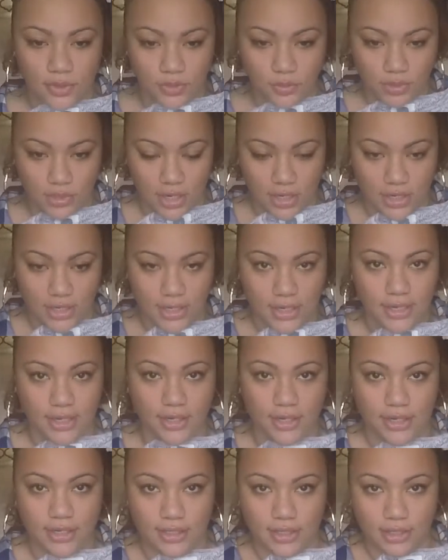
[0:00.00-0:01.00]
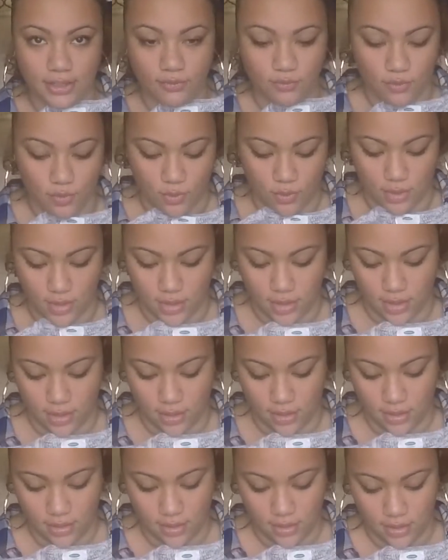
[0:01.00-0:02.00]
which was on clearance
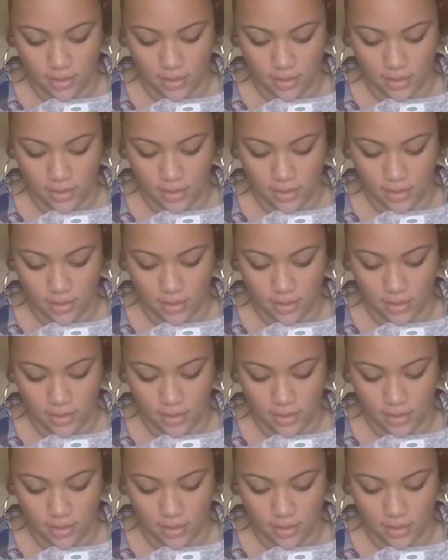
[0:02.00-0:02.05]
for